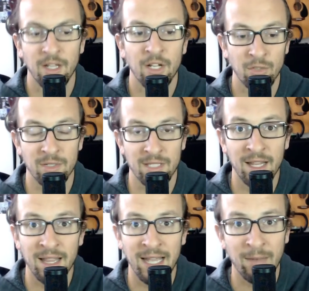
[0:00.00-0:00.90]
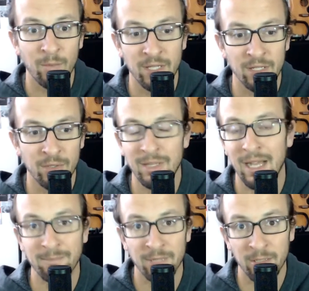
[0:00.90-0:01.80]
So instead of that, what they do, they
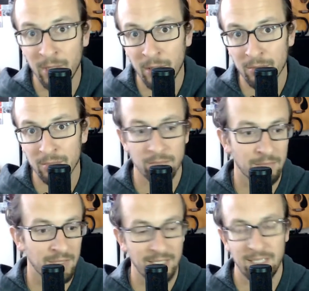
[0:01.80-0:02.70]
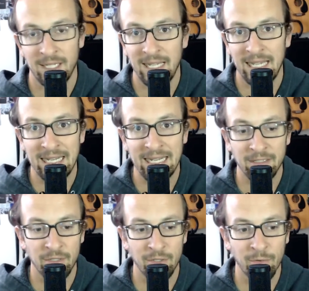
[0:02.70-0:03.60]
hopped on a boat, headed out
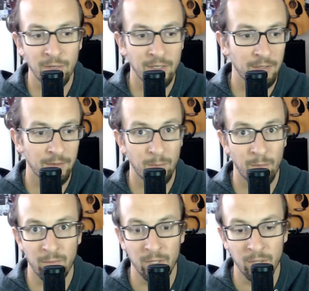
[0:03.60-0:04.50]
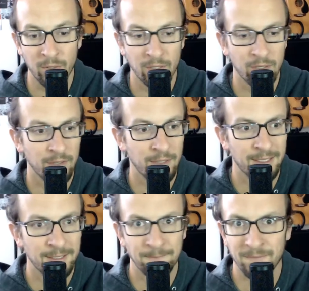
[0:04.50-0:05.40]
to New York, went from New York,
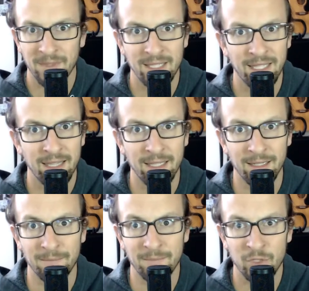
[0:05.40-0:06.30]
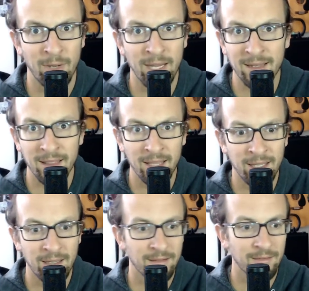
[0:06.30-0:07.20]
did the train
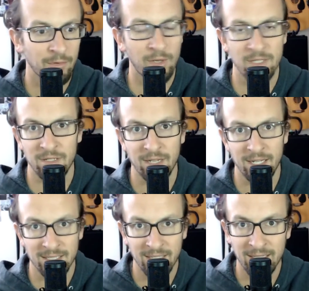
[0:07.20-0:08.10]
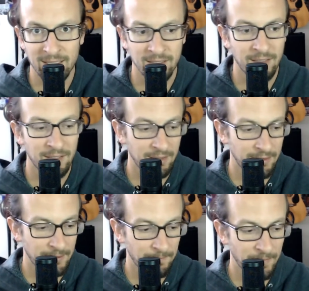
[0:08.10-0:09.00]
thing, across the United States,
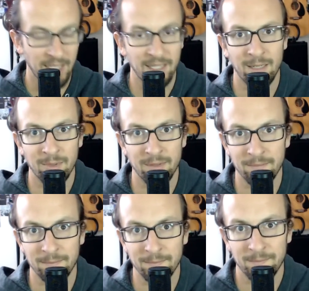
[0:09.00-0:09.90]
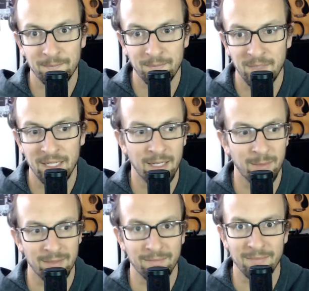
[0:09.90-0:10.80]
ended up in
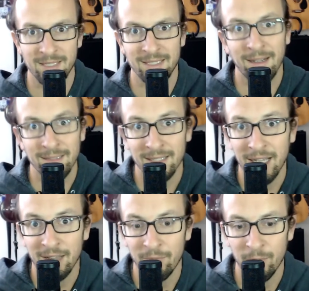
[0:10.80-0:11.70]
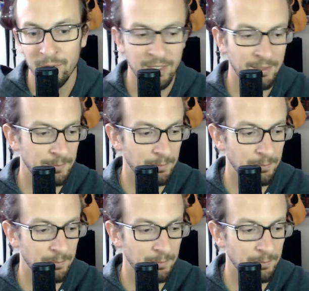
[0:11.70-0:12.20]
Stockton, California.